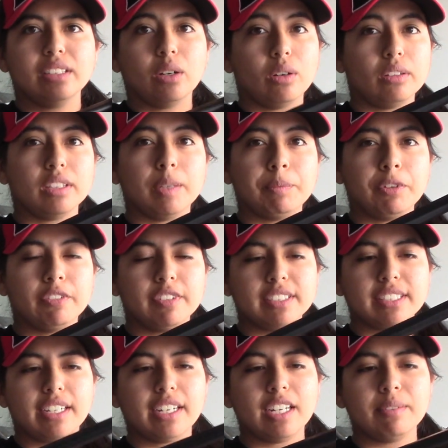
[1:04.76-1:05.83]
hold up over
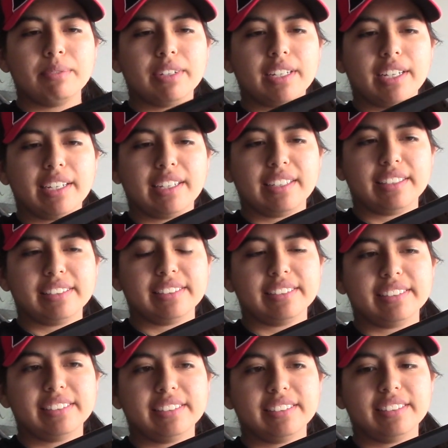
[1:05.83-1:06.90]
time and
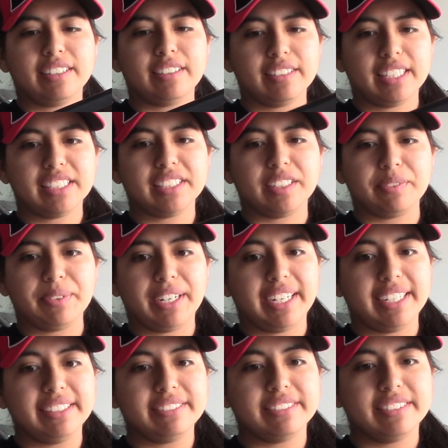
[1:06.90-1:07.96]
all that stuff, but
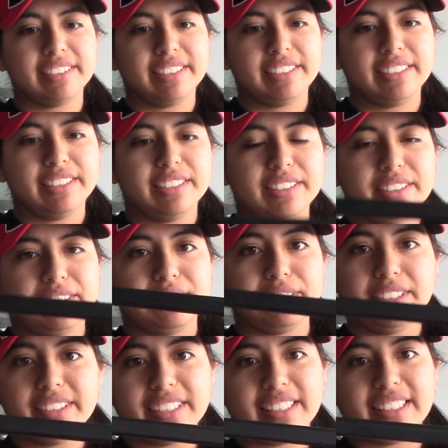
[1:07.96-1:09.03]
I
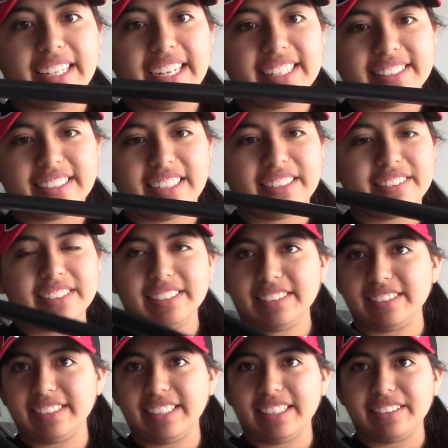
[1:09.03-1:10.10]
really liked how it
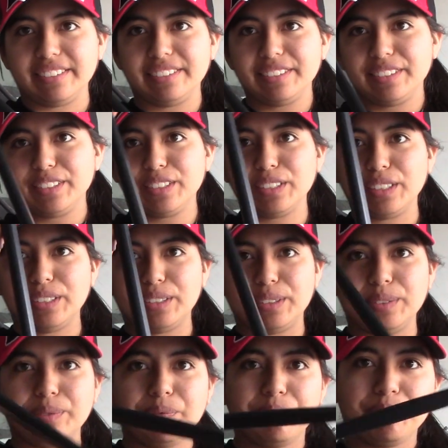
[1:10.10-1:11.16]
turned out.
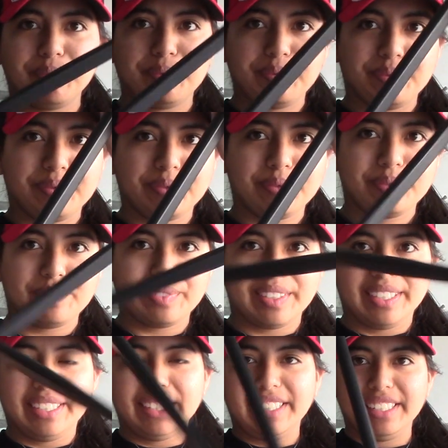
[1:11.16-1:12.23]
So
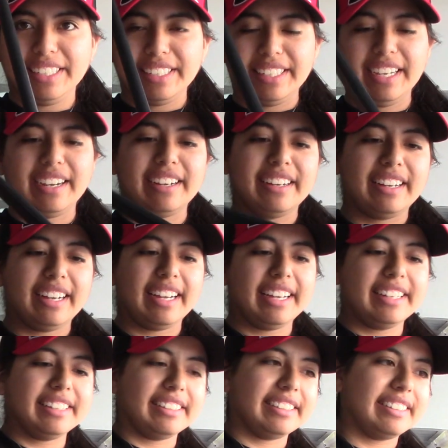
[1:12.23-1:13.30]
yeah,
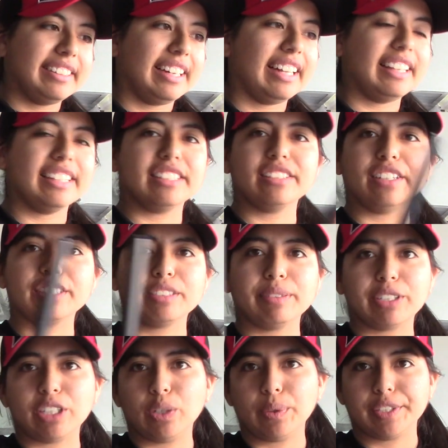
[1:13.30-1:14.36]
I like to talk to my
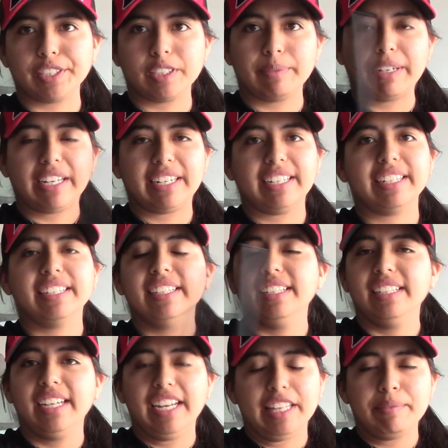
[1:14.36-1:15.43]
coworkers about it,
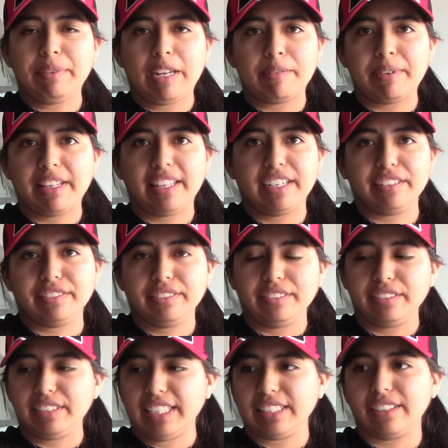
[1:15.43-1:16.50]
and the man in my life who
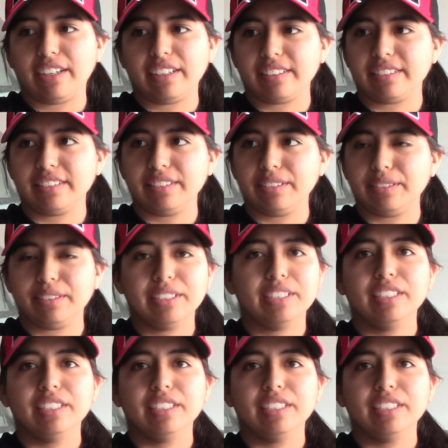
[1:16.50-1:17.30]
I talk to